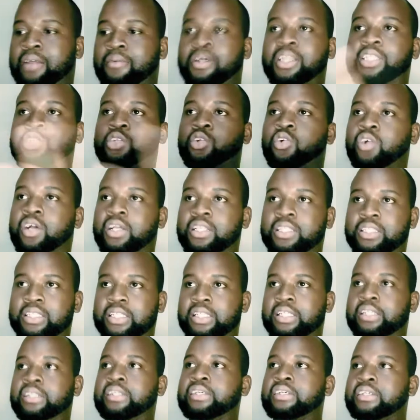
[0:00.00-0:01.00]
about song and
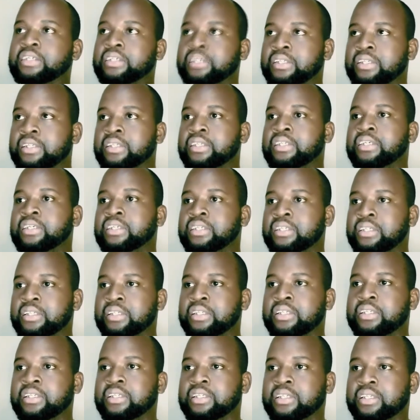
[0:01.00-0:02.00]
say
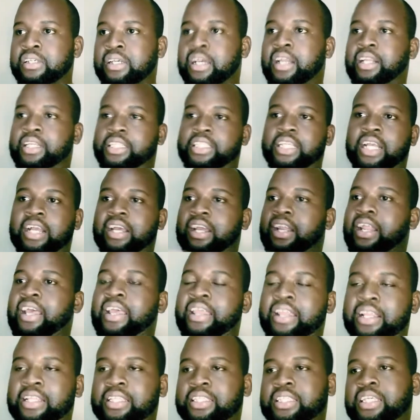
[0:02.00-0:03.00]
that is
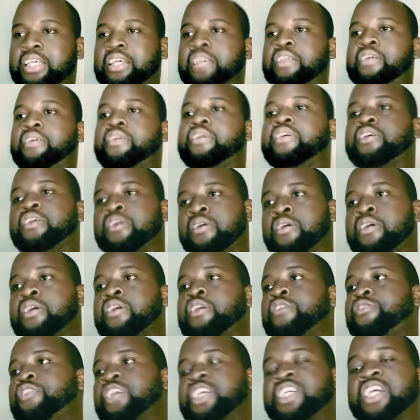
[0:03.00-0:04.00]
shakarai and then
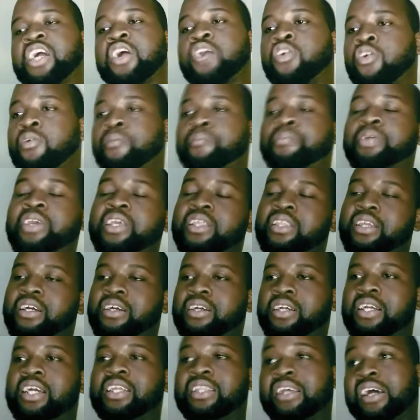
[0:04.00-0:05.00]
special
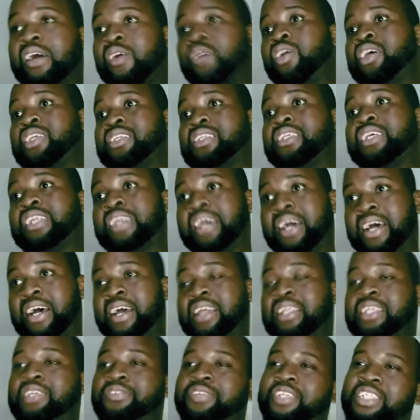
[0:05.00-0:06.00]
computer that I was
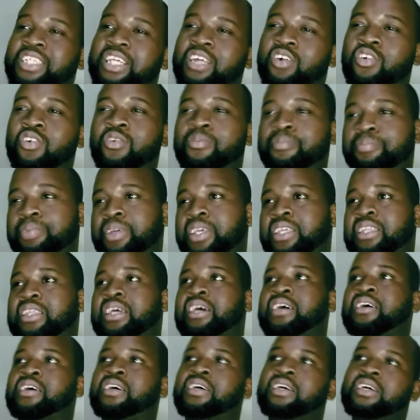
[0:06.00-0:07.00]
telling special
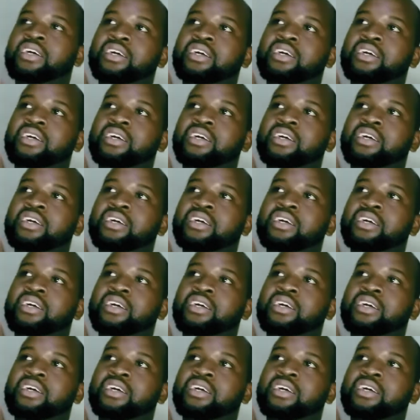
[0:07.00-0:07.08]
computer